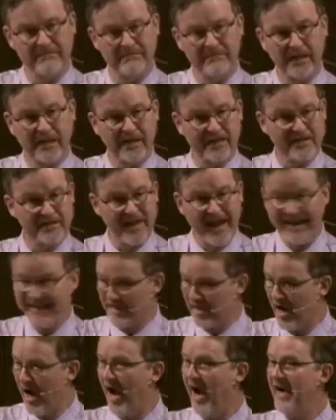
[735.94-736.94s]
because
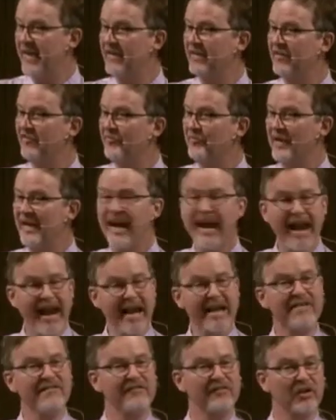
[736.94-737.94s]
that kind of
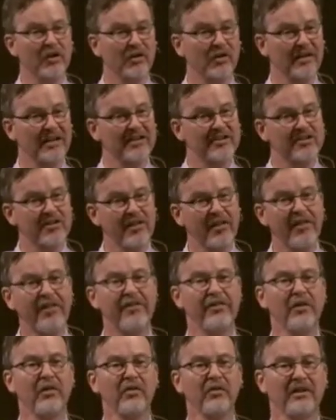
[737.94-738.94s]
behavior is
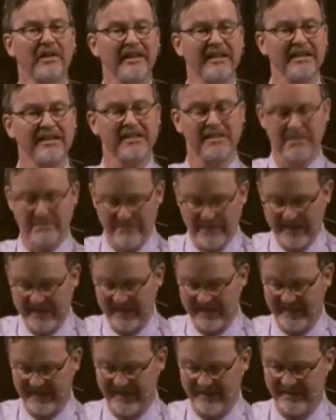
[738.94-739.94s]
thoroughly
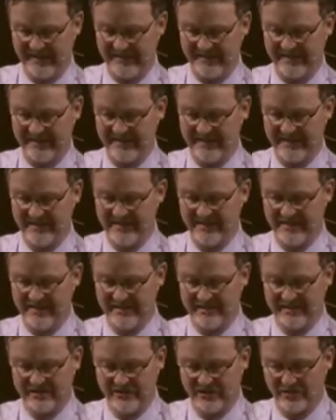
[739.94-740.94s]
demeaning
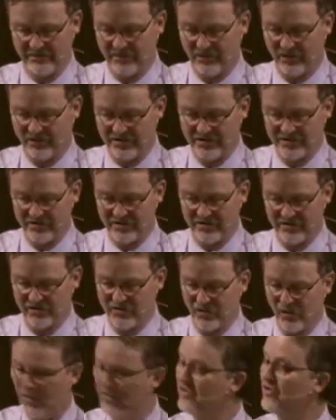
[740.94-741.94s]
to the person
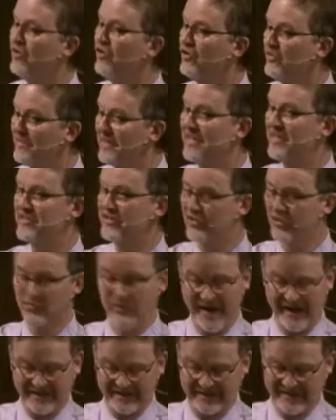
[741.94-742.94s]
toward whom it is
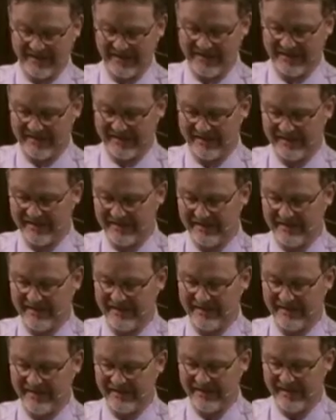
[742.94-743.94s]
directed.
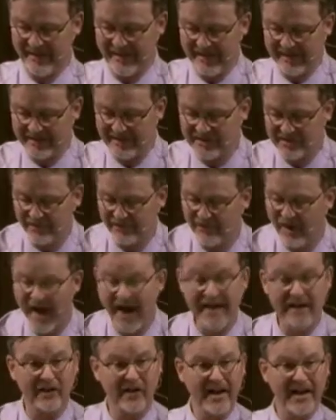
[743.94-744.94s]
It is a
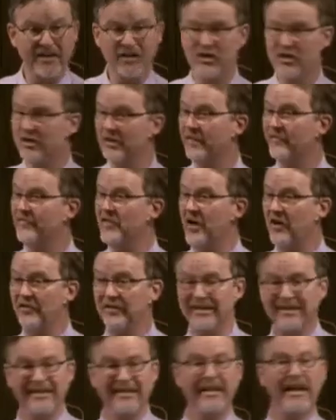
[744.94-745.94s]
violation of their
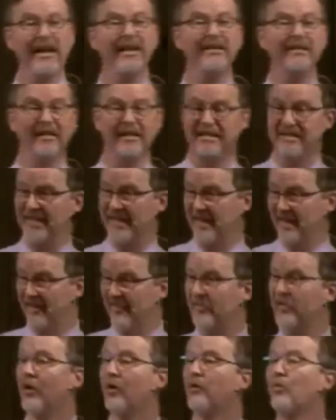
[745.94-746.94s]
dignity
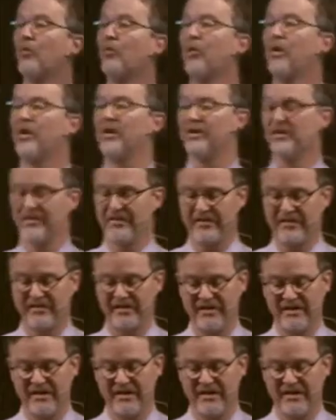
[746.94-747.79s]
and their worth